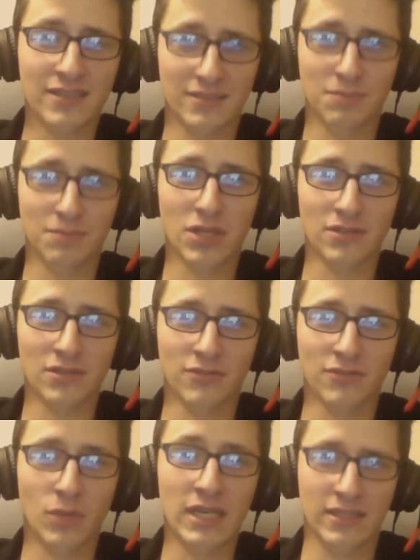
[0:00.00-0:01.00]
a bottle of
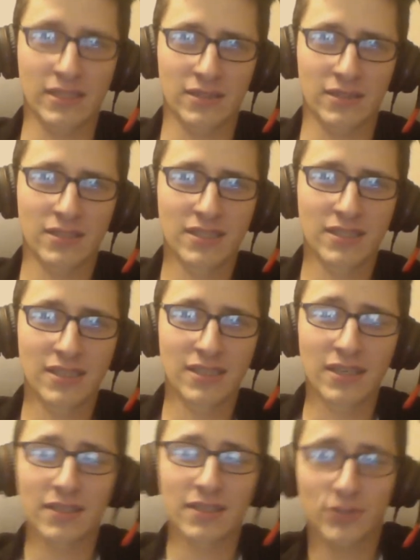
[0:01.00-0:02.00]
wine.
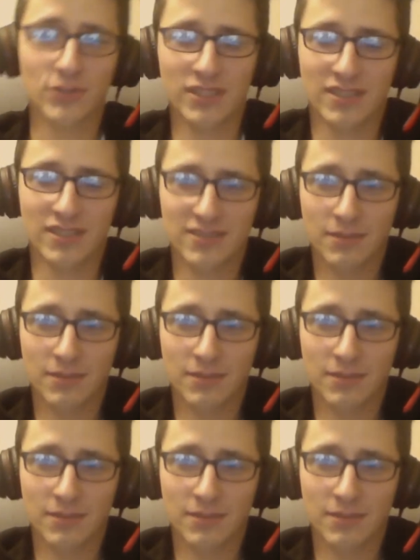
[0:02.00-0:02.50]
That's right, guys.